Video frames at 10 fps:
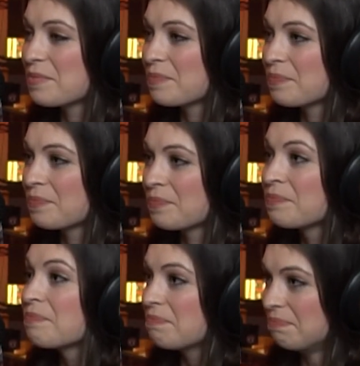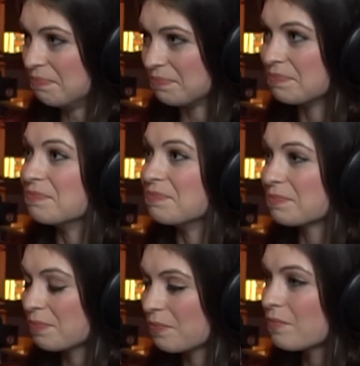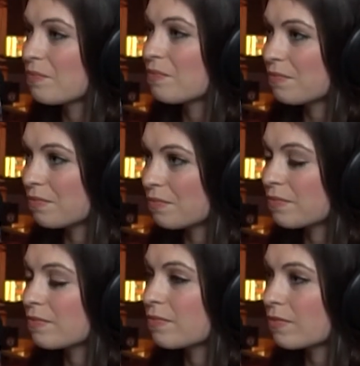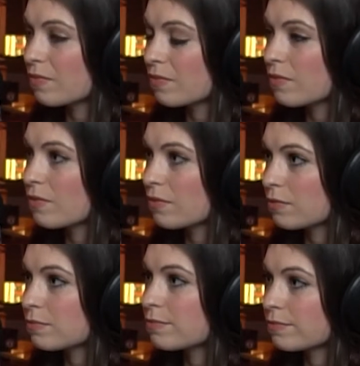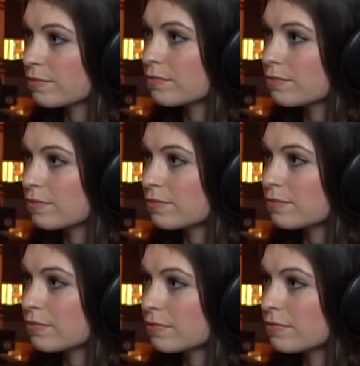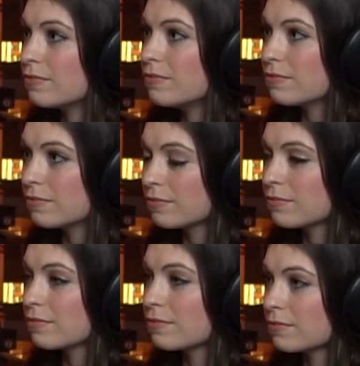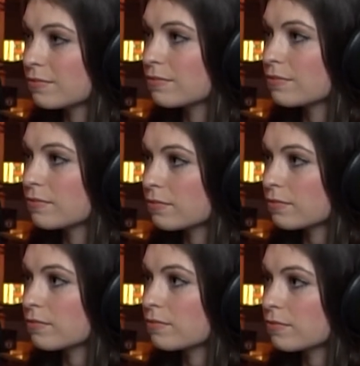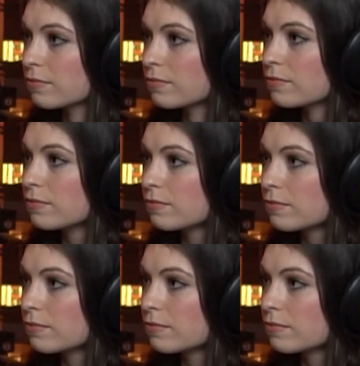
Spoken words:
(silent)